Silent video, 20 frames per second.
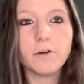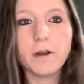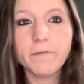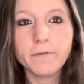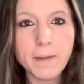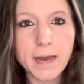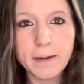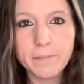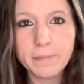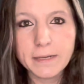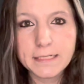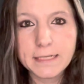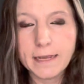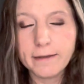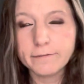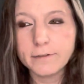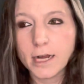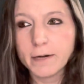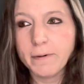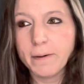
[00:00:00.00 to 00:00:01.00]
never mind, because I
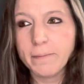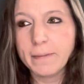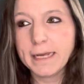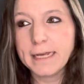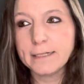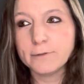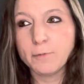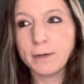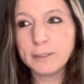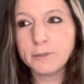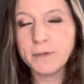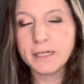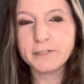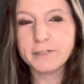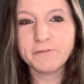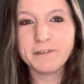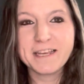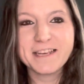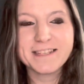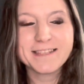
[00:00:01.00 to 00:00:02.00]
have talked about my kids way too much
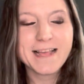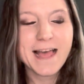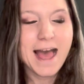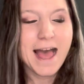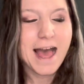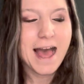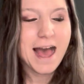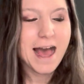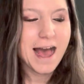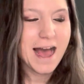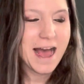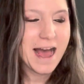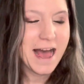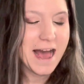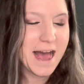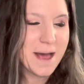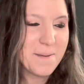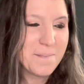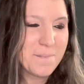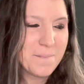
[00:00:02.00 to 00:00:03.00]
for this
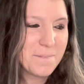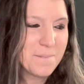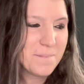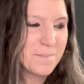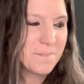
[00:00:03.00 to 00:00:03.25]
um,